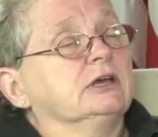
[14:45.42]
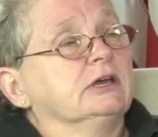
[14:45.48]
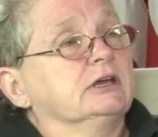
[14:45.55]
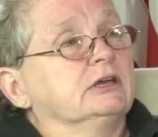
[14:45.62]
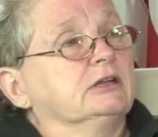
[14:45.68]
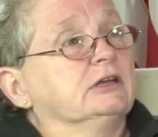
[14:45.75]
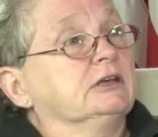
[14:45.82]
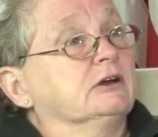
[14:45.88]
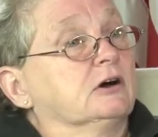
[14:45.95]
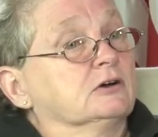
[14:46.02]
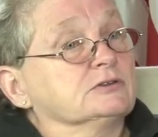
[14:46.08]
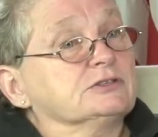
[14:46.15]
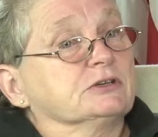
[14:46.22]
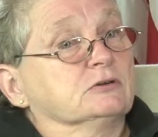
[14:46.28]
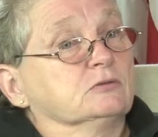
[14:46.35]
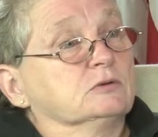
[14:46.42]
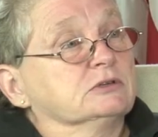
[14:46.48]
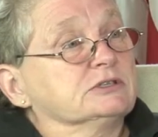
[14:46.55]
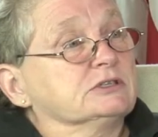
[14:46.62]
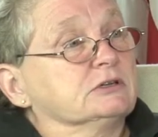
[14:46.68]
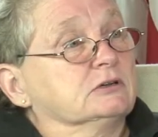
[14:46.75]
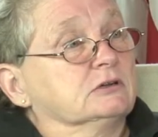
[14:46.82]
And he also
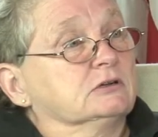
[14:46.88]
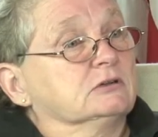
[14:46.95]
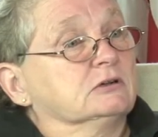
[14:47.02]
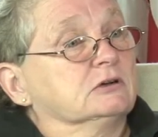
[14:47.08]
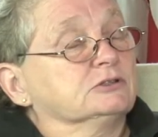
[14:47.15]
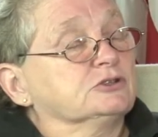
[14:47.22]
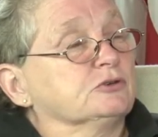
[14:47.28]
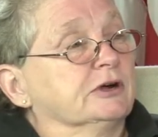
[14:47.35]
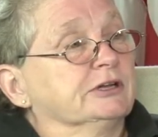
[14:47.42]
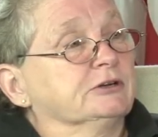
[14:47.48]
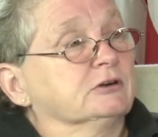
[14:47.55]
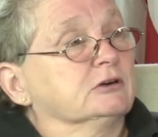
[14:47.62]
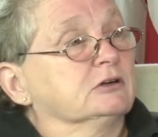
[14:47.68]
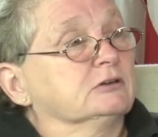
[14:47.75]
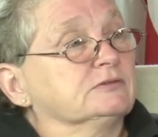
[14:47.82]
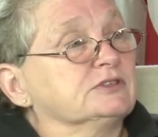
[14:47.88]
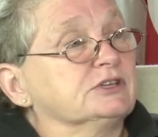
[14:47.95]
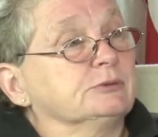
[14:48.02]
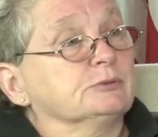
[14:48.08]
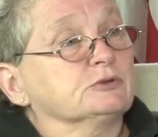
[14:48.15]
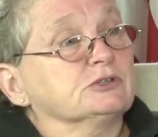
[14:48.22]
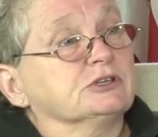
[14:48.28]
was a, a trainer of
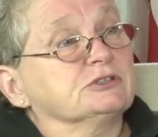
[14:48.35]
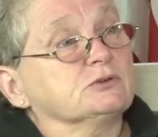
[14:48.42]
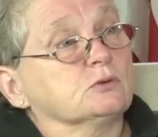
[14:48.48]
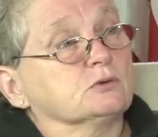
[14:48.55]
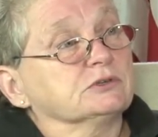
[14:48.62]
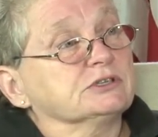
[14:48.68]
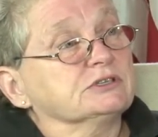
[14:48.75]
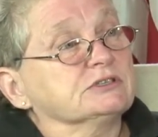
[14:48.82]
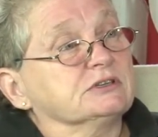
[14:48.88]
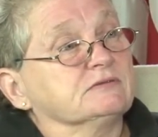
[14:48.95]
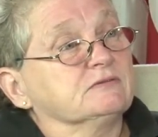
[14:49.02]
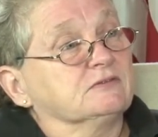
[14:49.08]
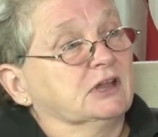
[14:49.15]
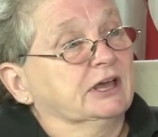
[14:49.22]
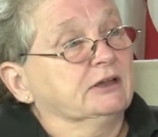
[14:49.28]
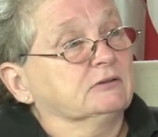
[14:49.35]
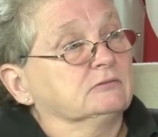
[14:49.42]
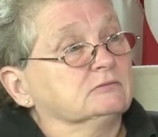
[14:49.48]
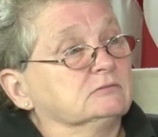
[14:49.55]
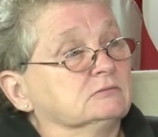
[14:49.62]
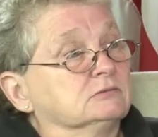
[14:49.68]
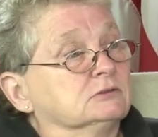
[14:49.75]
steeplechase horses and flat
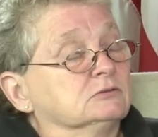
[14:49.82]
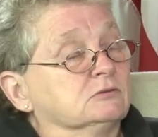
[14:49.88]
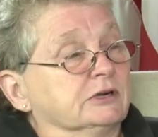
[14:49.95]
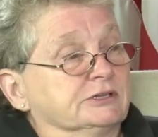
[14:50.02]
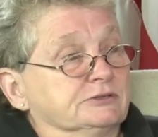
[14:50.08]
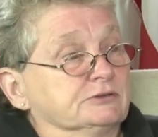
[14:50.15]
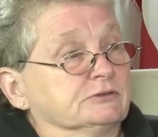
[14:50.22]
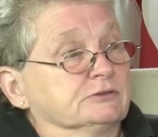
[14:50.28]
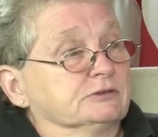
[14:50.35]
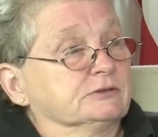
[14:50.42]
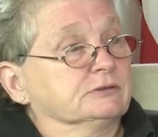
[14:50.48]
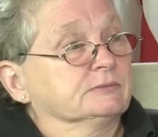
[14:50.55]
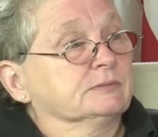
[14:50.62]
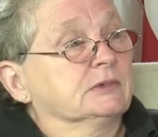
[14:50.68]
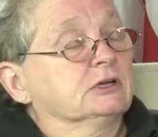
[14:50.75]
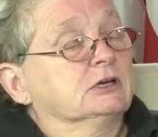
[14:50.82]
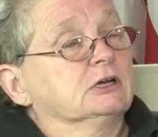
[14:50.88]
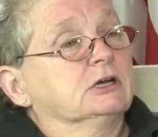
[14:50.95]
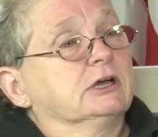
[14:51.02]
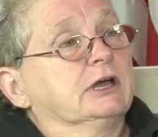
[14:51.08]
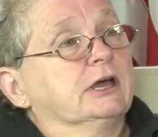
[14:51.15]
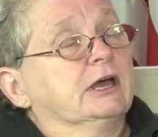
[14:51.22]
racers. Mm -hmm.
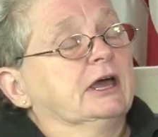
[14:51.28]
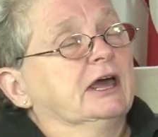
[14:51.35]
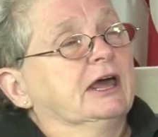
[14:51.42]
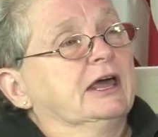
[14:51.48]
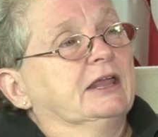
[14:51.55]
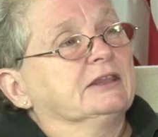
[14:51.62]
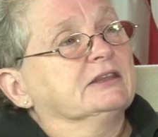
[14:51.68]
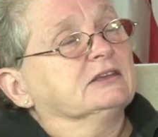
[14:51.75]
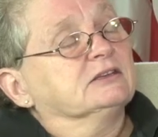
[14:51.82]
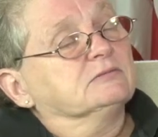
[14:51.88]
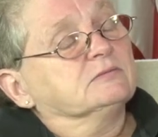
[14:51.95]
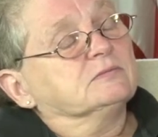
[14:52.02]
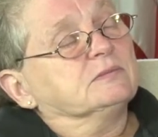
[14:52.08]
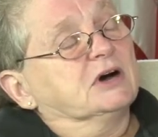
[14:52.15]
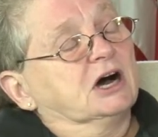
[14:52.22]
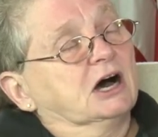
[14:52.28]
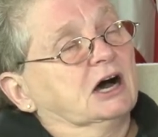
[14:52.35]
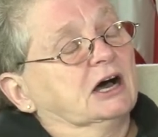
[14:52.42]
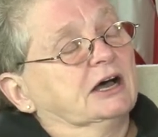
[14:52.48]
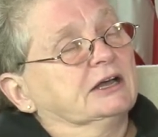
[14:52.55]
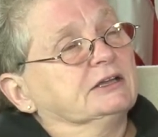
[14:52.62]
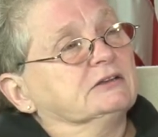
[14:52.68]
And then
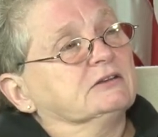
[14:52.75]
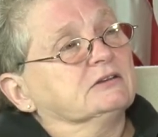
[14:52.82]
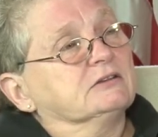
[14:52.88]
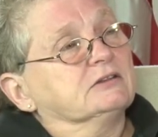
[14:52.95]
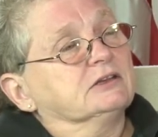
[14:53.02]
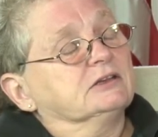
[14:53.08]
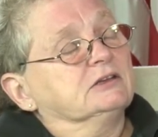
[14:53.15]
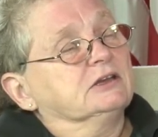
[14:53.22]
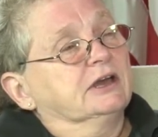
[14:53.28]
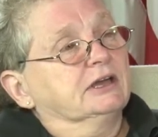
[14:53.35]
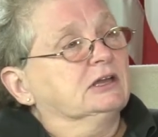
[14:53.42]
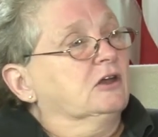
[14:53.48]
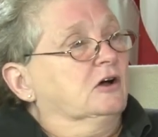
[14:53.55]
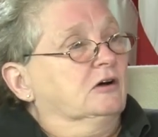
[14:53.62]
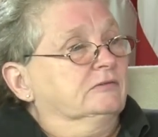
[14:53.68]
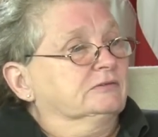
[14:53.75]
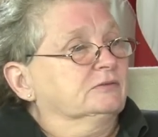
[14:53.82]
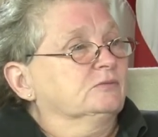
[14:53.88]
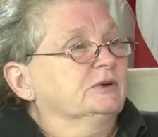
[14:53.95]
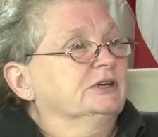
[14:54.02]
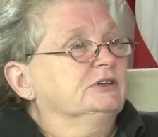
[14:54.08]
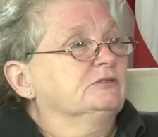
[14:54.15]
behind the hayloft,
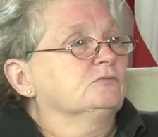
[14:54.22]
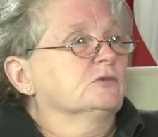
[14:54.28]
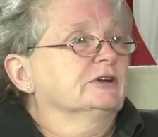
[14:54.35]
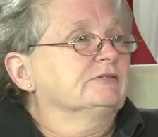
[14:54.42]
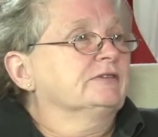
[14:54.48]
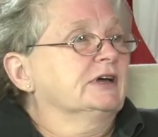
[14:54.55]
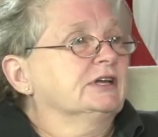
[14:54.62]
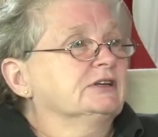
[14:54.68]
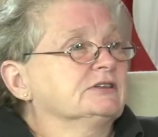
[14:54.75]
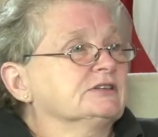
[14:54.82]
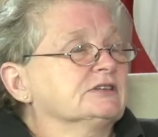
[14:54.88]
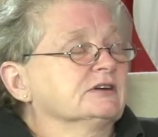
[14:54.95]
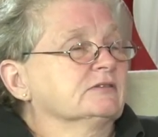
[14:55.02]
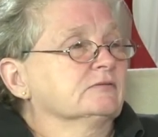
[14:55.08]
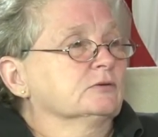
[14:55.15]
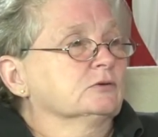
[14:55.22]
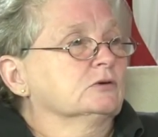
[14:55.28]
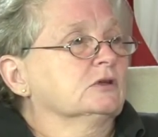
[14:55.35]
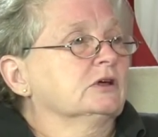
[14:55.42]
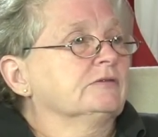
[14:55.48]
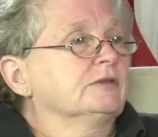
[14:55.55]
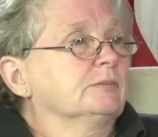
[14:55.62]
we renovated
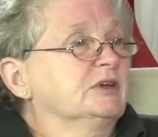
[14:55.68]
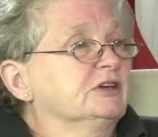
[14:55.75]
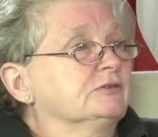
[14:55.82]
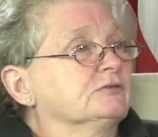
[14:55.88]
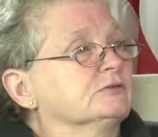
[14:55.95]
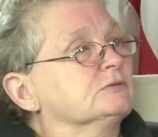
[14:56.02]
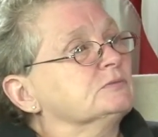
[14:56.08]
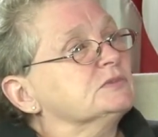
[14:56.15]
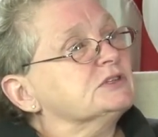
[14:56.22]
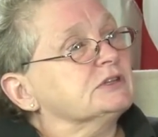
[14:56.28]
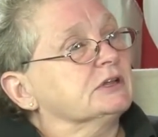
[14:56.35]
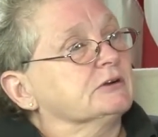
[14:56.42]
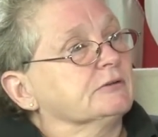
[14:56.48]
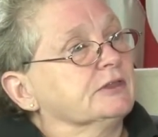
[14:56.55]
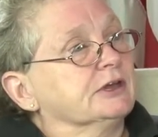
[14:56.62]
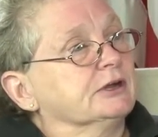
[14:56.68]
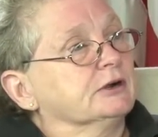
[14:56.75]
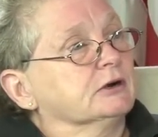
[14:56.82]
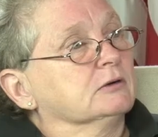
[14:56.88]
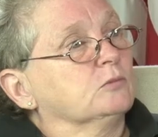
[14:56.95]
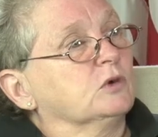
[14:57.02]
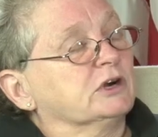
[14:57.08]
several of the bedrooms that are
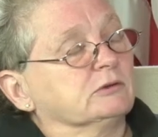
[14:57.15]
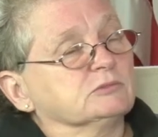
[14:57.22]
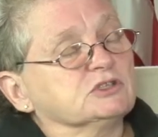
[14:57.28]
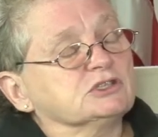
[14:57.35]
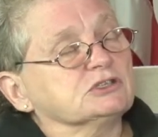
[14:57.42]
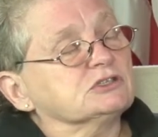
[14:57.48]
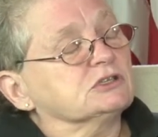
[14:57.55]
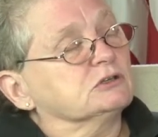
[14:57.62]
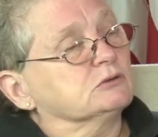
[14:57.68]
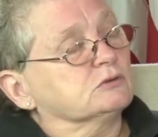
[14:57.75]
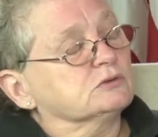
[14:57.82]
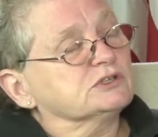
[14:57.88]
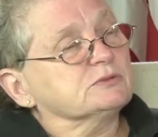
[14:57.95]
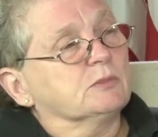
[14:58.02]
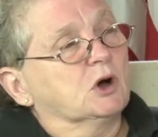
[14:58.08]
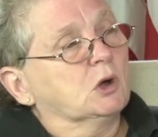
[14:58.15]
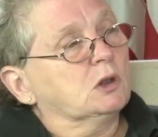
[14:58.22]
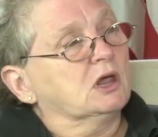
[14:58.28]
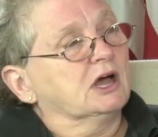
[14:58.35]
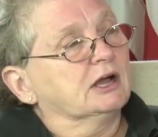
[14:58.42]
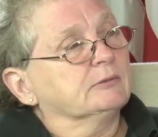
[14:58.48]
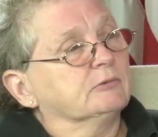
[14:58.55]
there. And one of them is just a little small
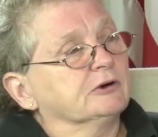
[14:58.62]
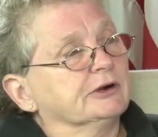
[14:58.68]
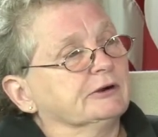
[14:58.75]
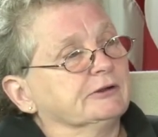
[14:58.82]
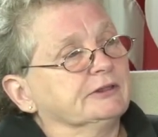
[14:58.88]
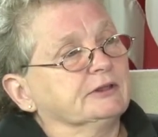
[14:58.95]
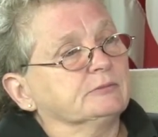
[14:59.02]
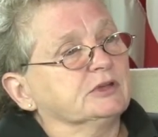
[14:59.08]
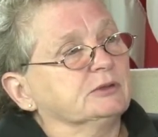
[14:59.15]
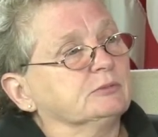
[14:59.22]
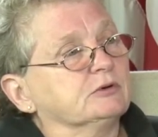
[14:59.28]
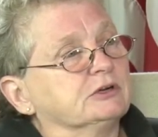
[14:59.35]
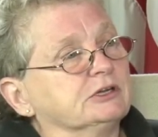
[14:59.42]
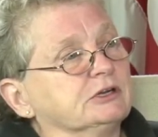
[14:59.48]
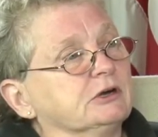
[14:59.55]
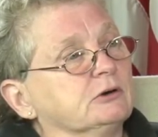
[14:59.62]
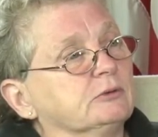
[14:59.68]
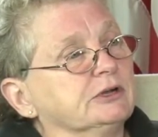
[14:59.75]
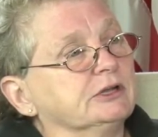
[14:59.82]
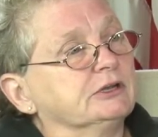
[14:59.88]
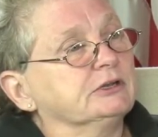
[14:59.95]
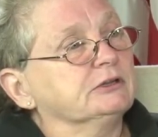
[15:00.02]
library that people can go
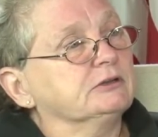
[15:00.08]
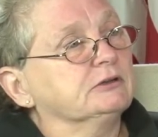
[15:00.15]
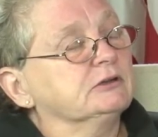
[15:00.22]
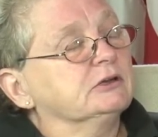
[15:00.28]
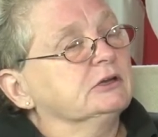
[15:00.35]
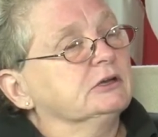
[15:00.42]
in and,